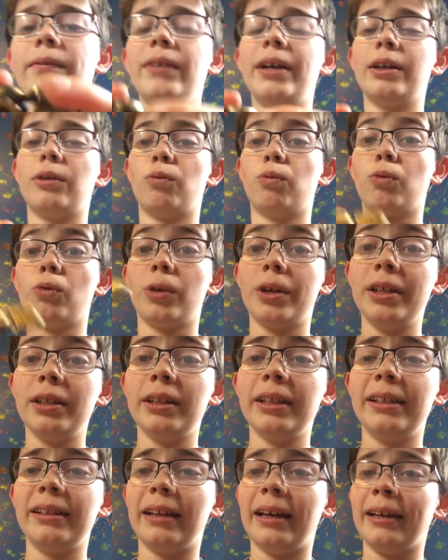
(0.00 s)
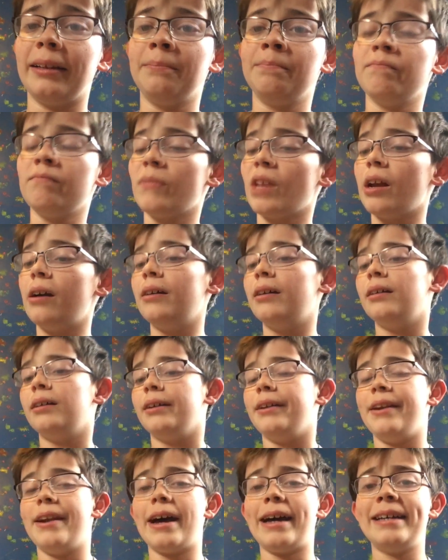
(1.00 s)
of like really like
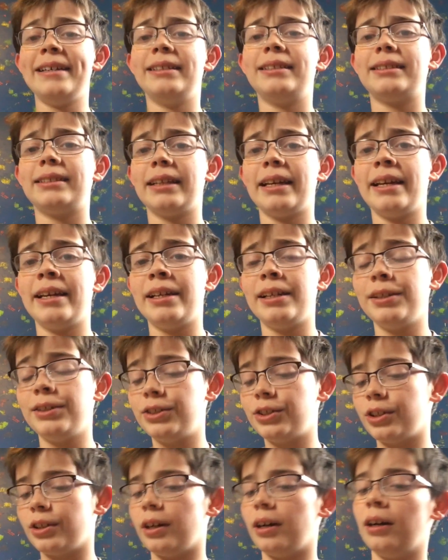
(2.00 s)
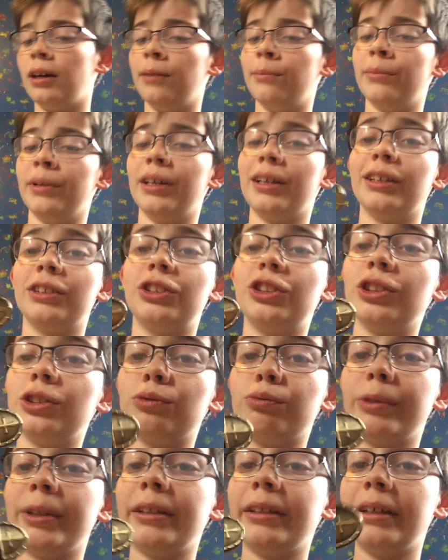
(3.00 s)
Knight's Age, and it's just
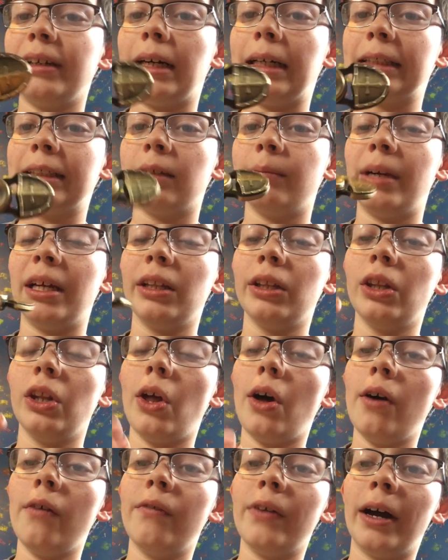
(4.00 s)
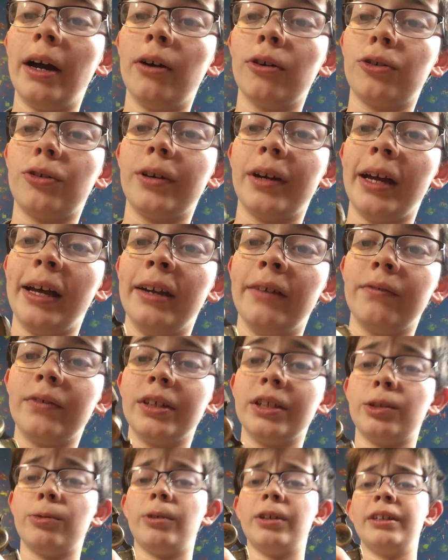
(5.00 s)
really awesome. I love how creative
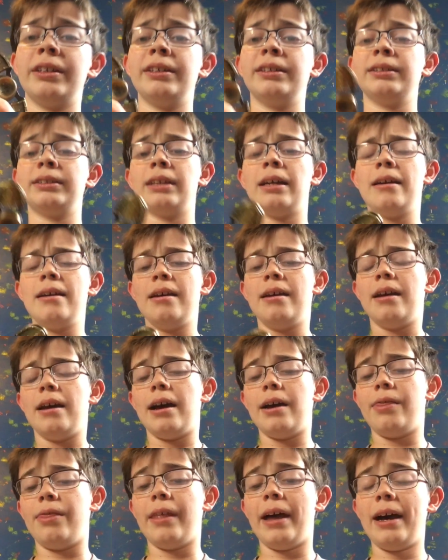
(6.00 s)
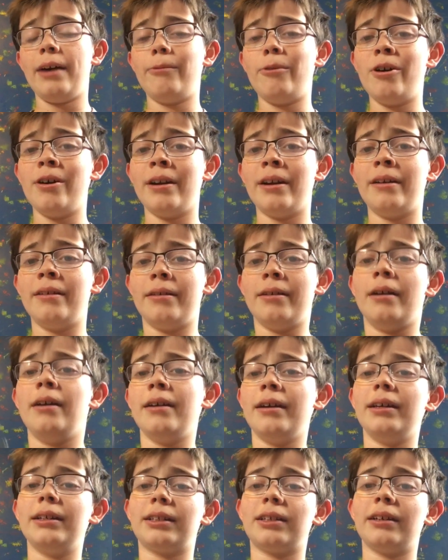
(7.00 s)
this one is, and that one
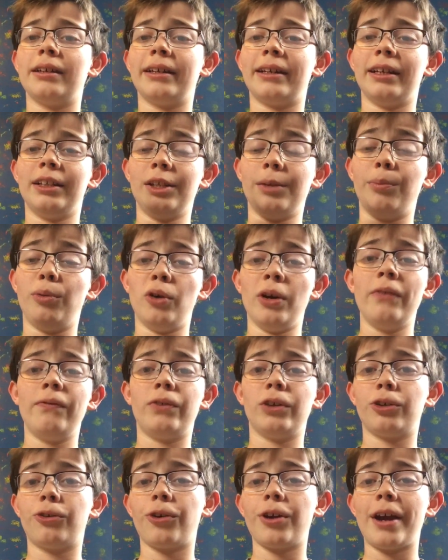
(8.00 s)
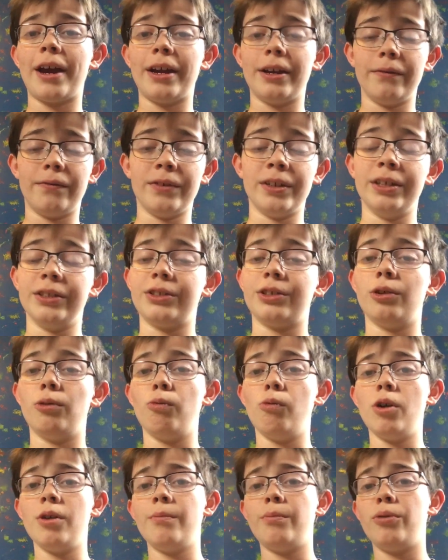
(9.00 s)
is gonna get the point for creativeness. So
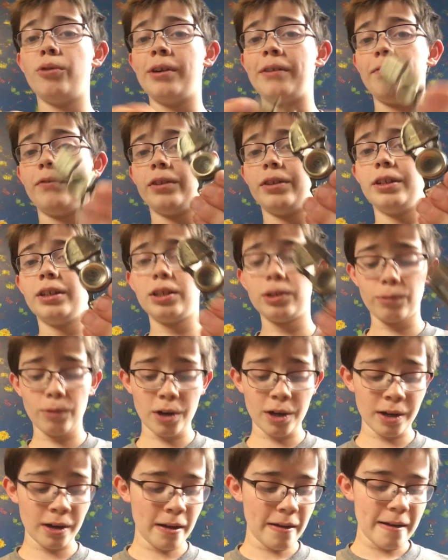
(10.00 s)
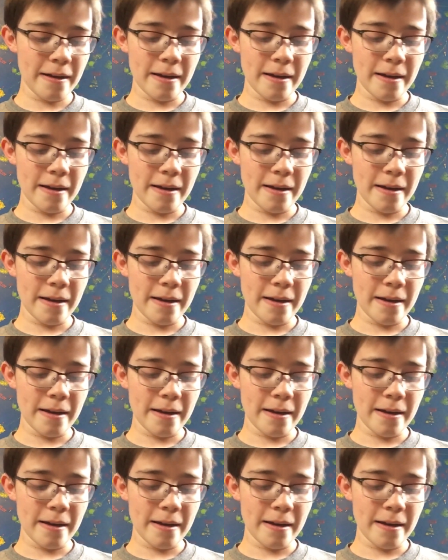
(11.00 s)
1 point for this one,